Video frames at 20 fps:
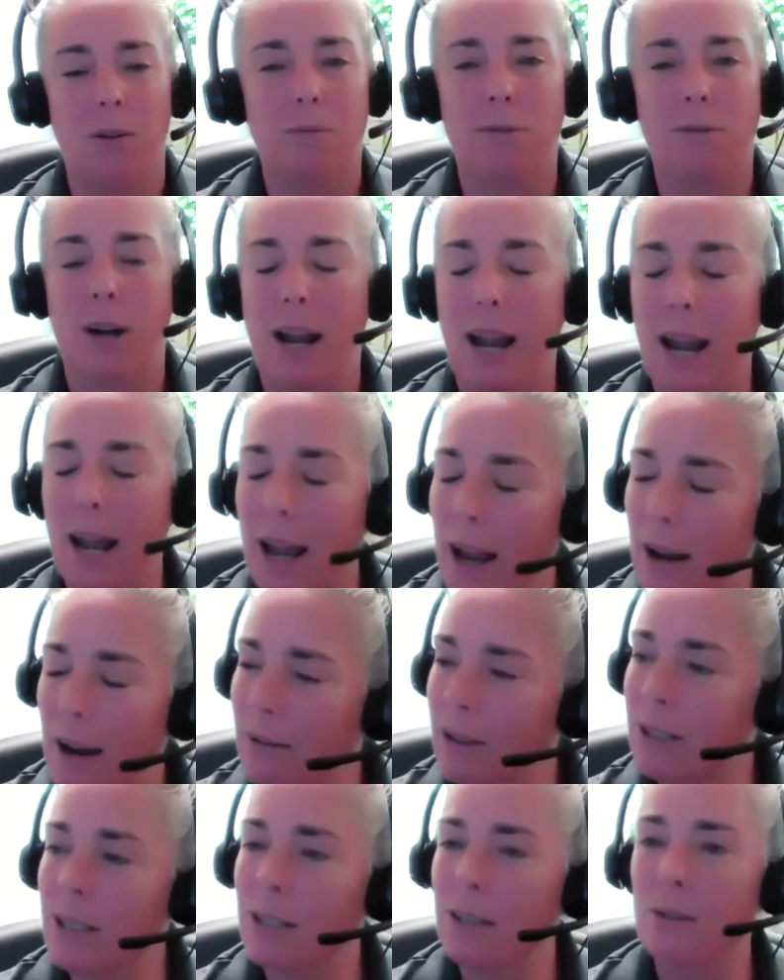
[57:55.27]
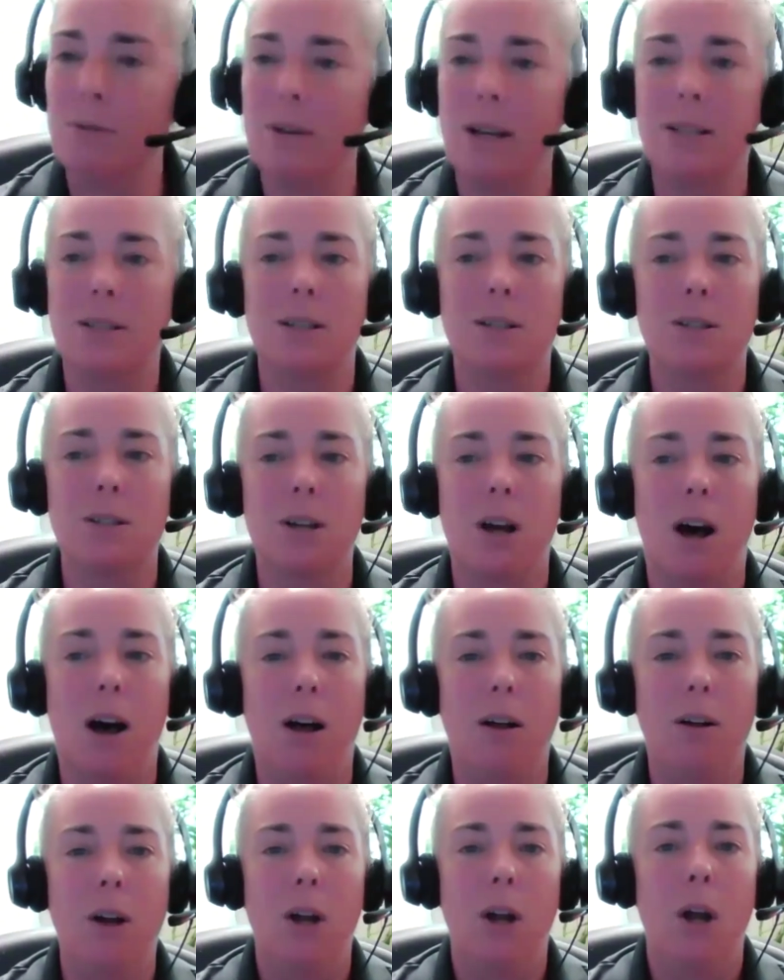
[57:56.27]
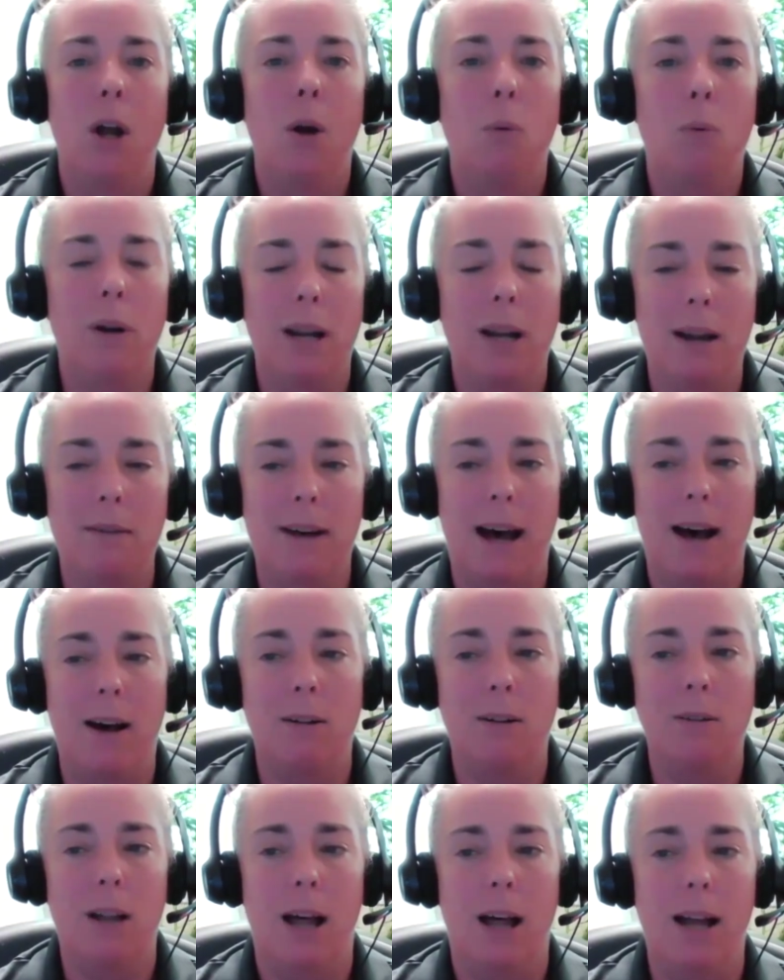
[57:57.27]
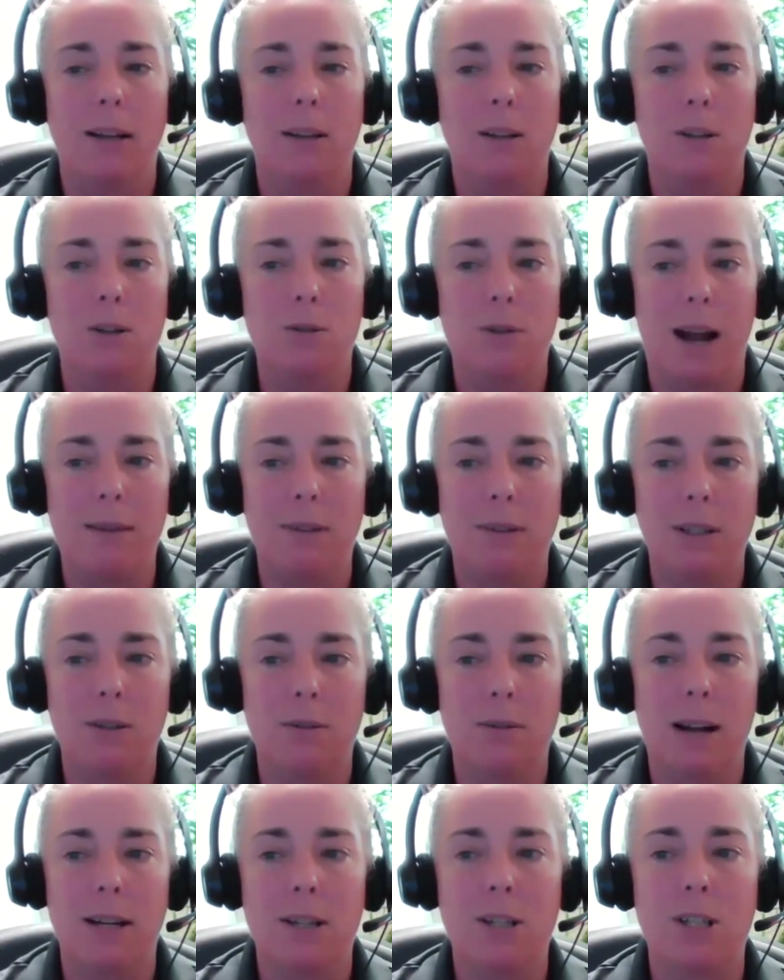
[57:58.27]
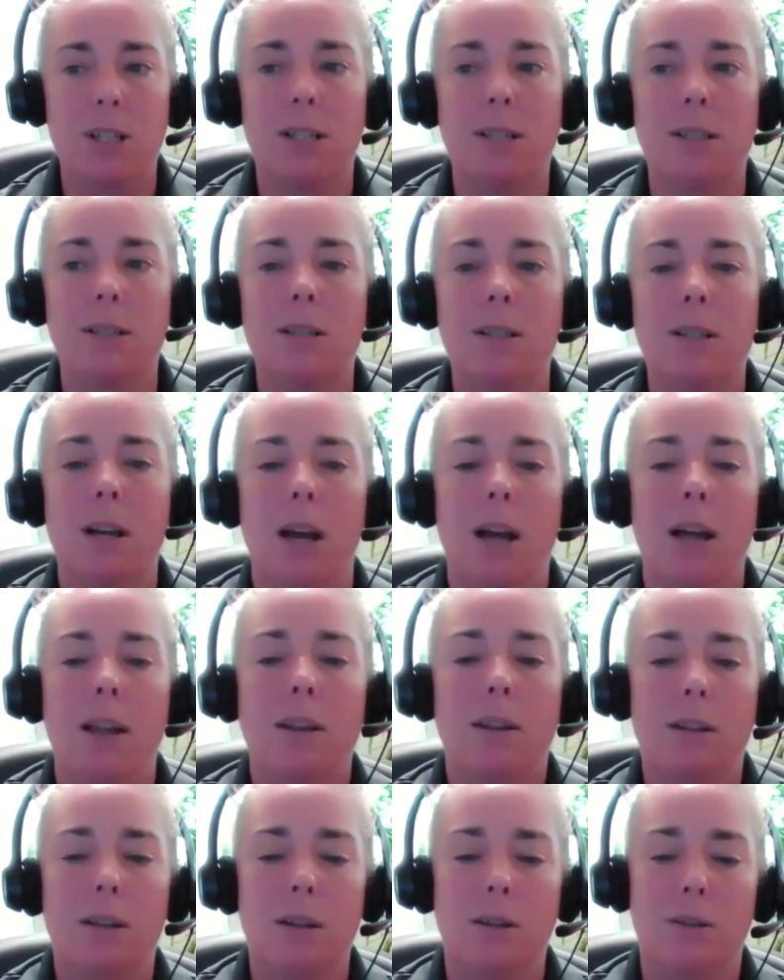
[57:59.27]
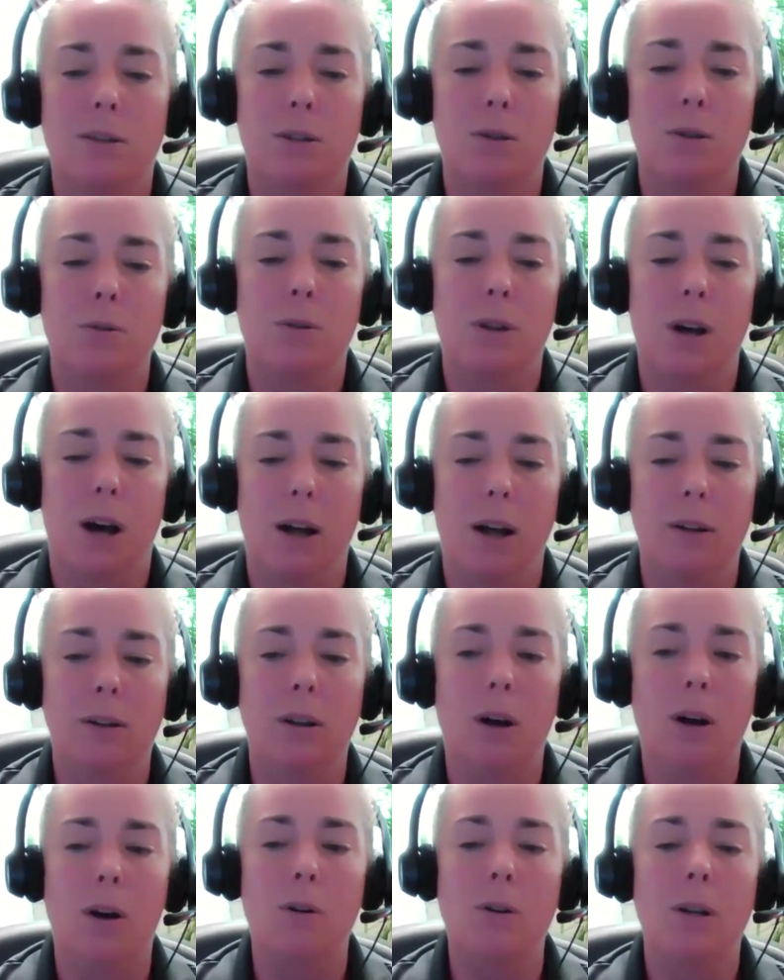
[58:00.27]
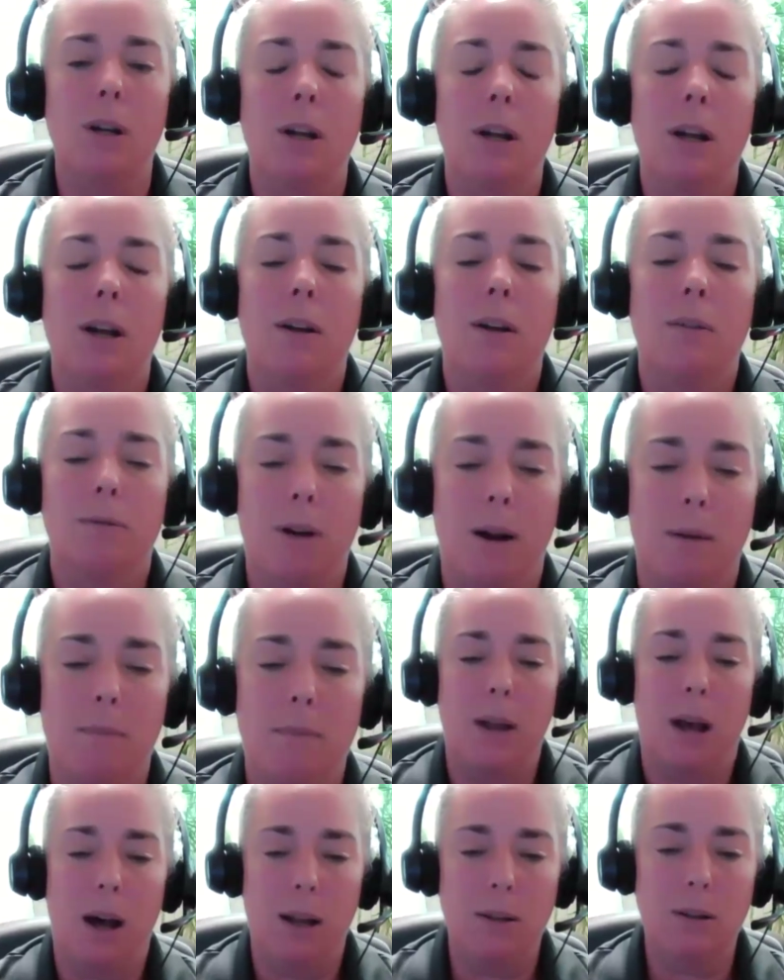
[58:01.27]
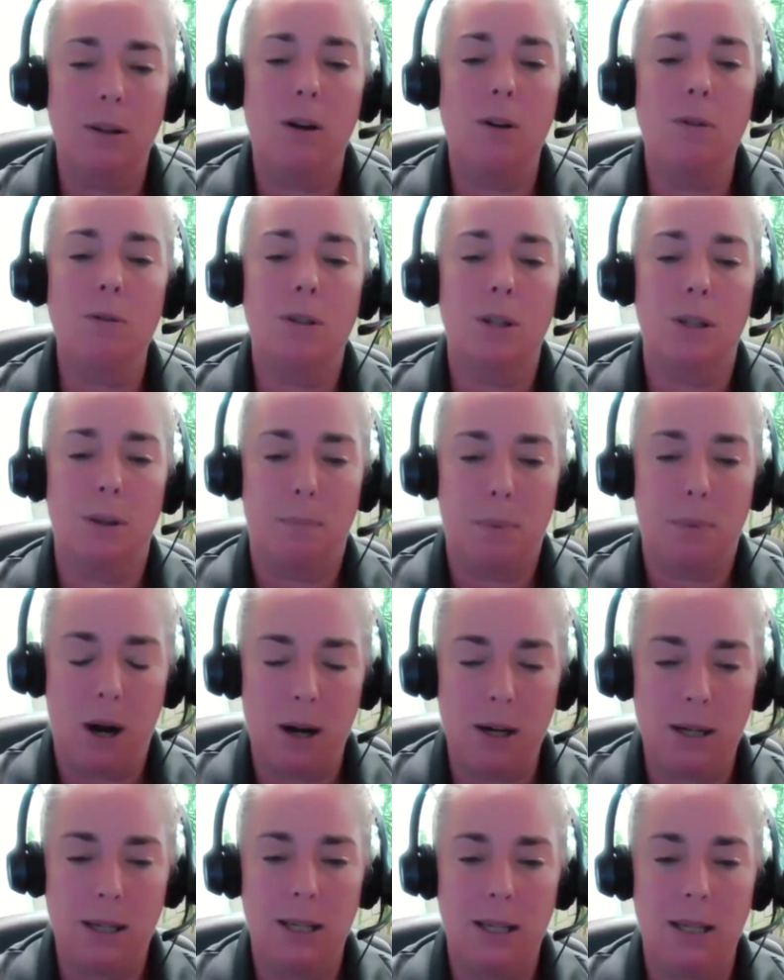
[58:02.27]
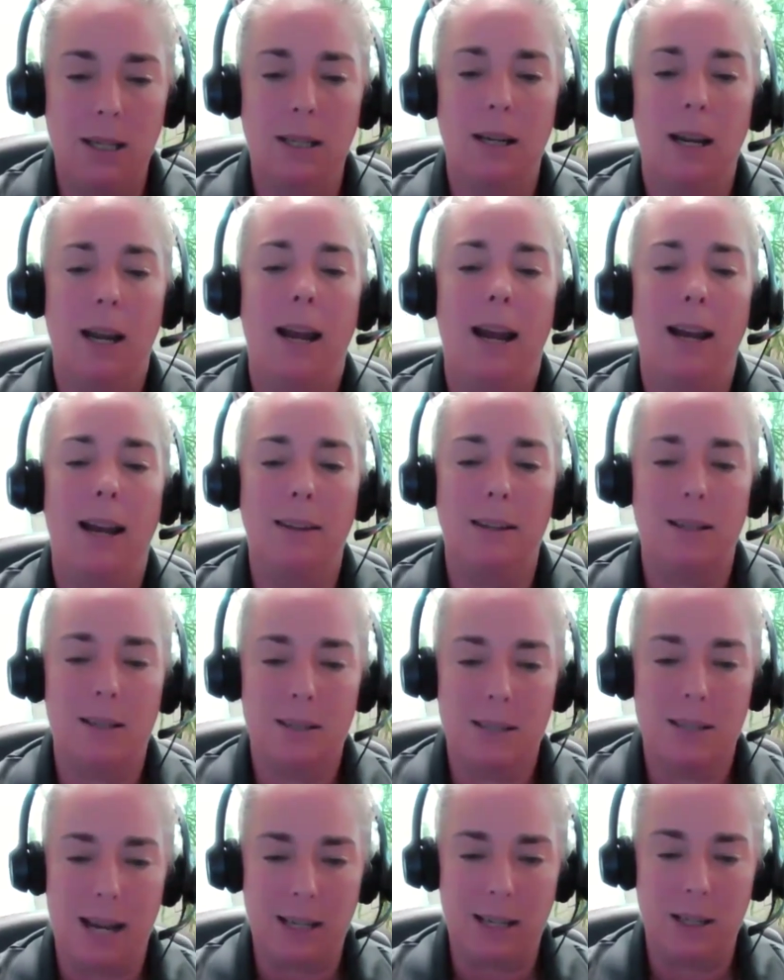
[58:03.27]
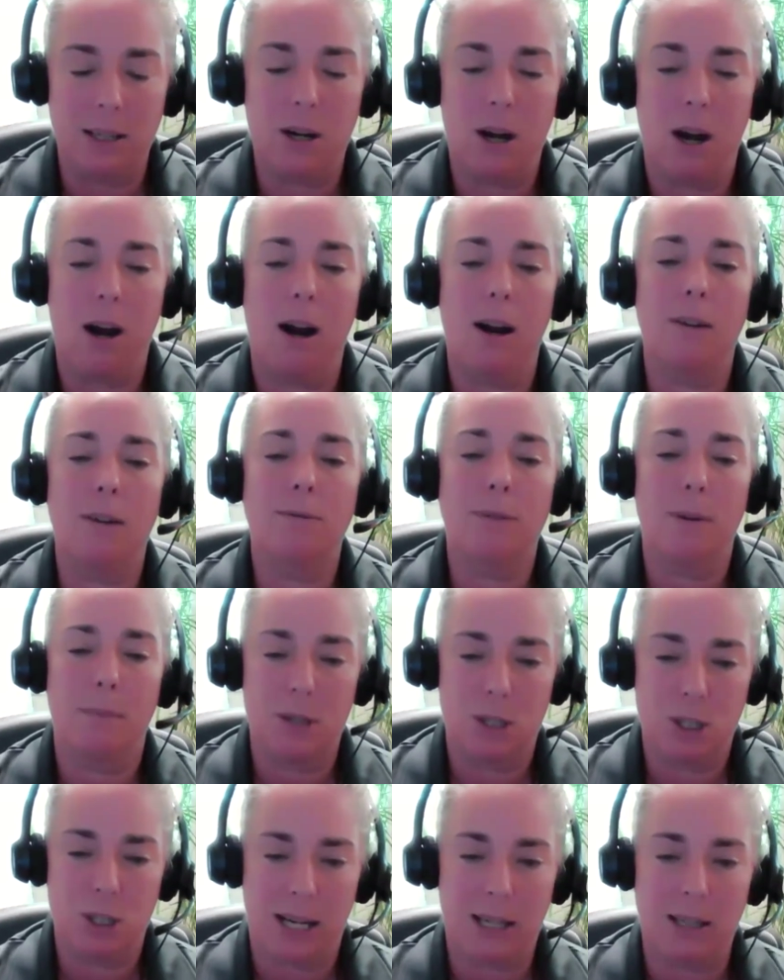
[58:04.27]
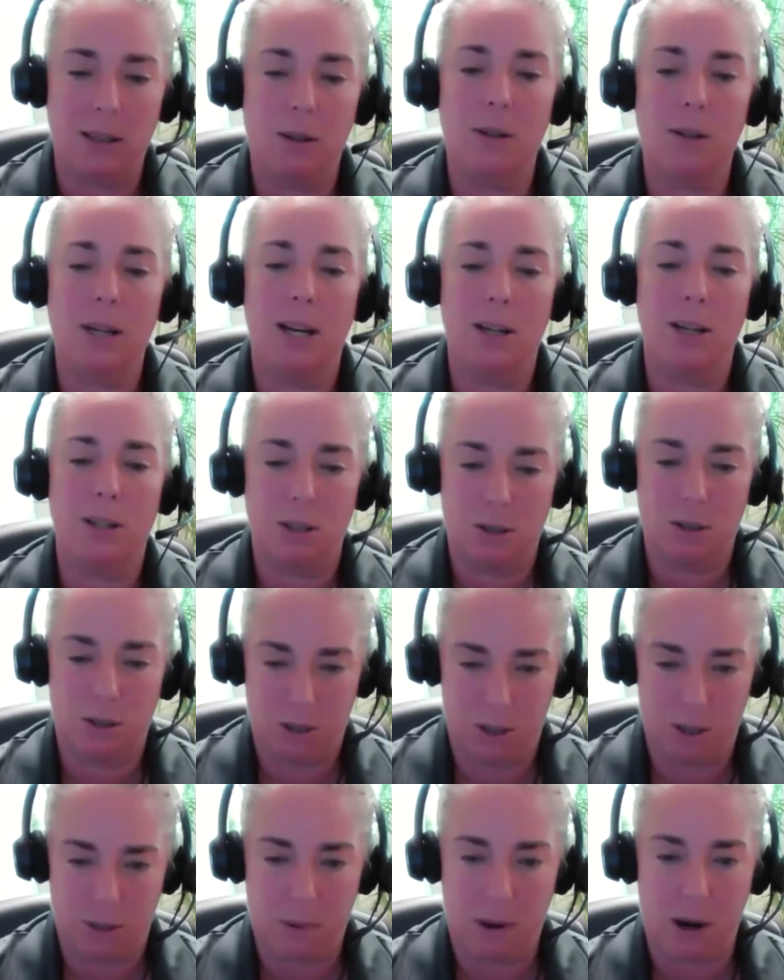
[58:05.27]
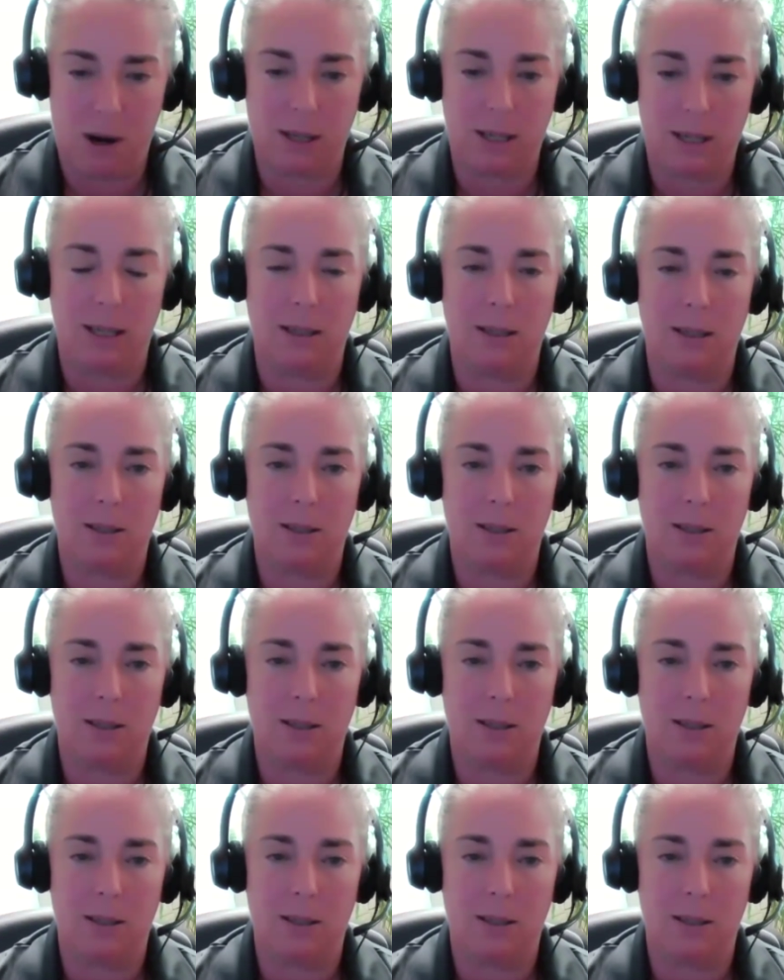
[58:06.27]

For every single residence hall, we have outlined the driving directions to the unload, from unload to the parking, and the second car from the check-in location to the parking.